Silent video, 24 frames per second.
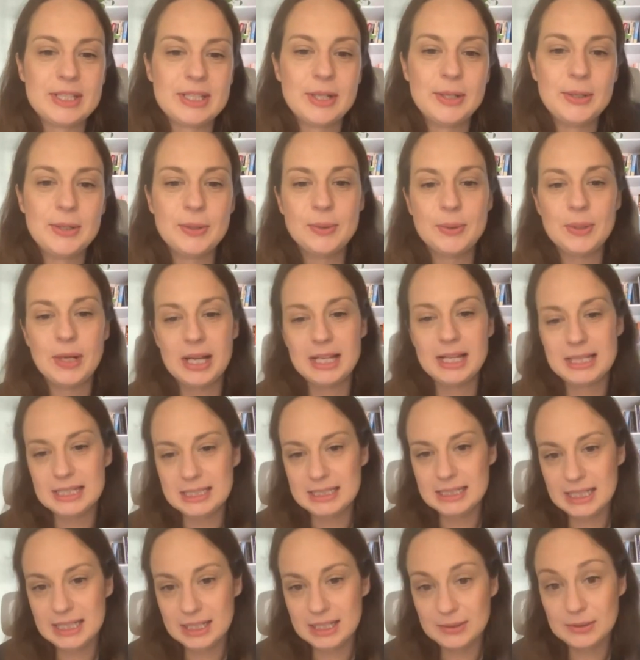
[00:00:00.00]
So I
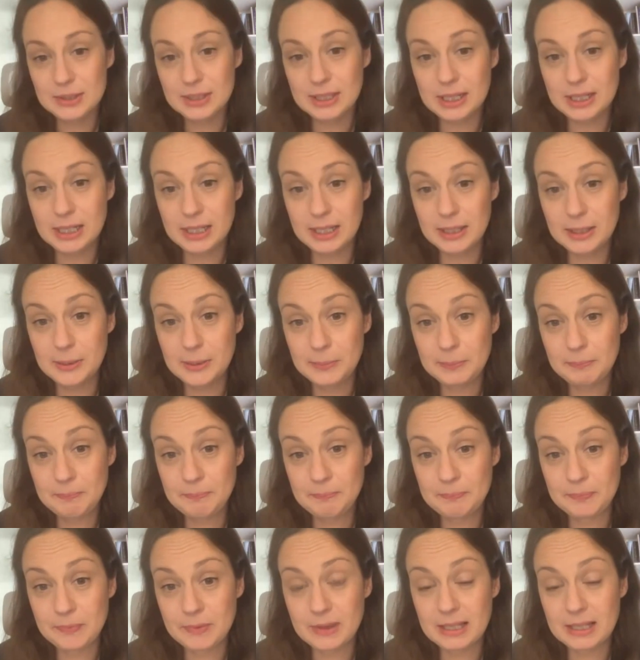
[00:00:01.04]
think that
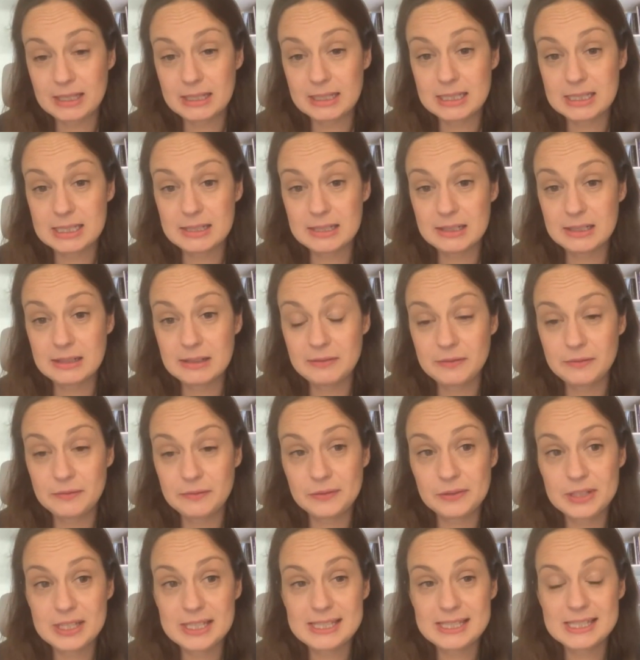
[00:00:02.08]

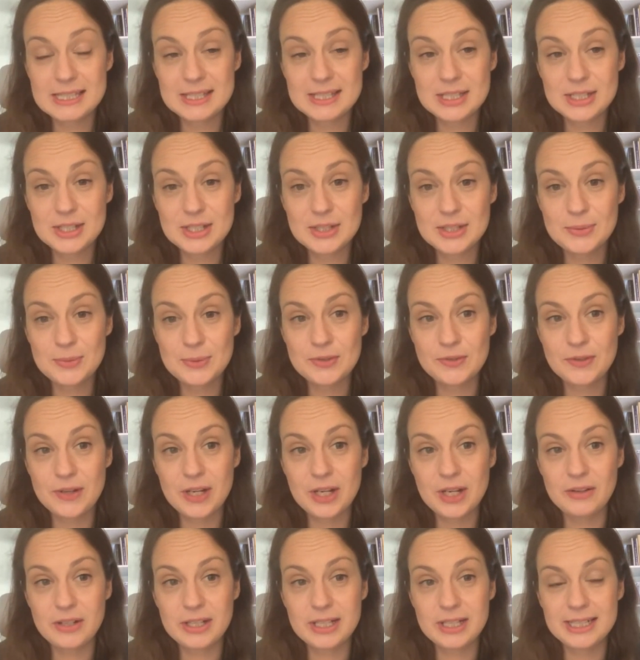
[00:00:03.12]
this decision was
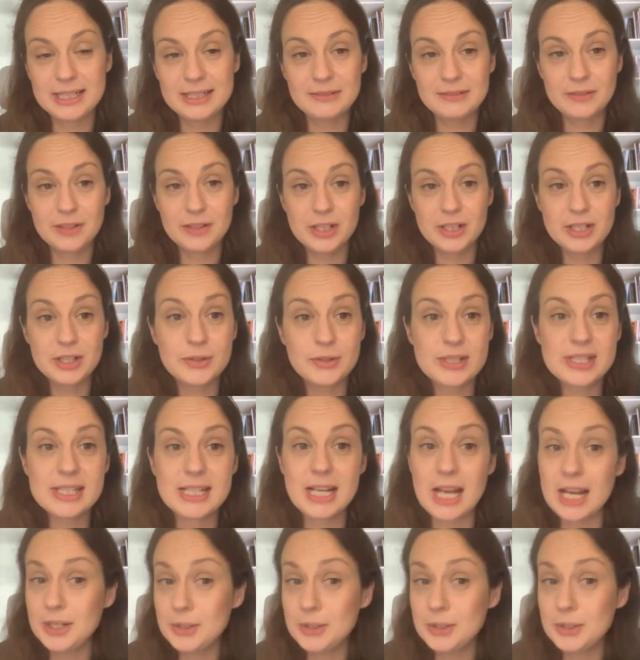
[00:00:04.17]
very, very interesting.